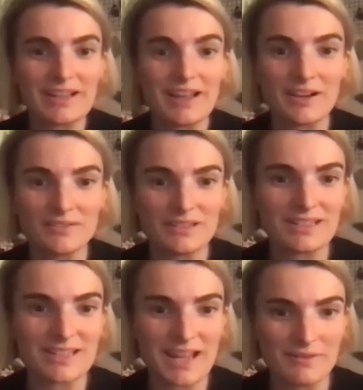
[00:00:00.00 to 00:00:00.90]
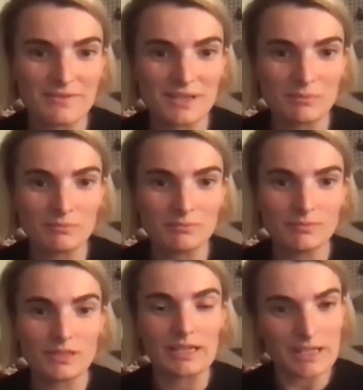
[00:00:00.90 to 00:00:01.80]
I kind of needed to have some
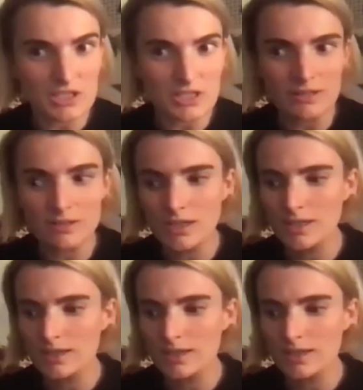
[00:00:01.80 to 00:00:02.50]
connection.